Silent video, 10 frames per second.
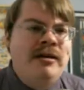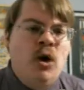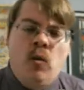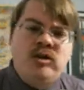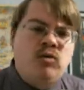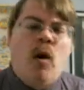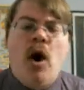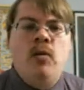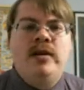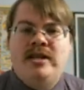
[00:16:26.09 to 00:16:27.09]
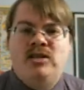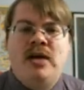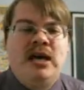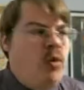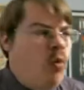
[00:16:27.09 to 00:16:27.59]
What's wrong with these
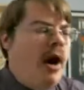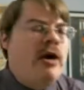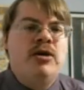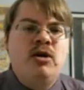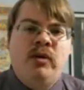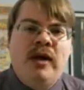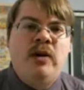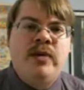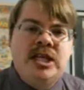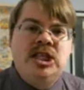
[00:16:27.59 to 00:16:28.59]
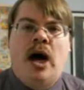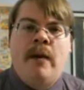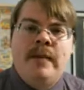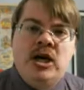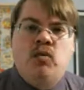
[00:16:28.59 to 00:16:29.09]
people? Why aren't you playing with a
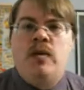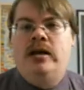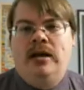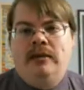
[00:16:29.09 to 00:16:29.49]
zombie gorilla?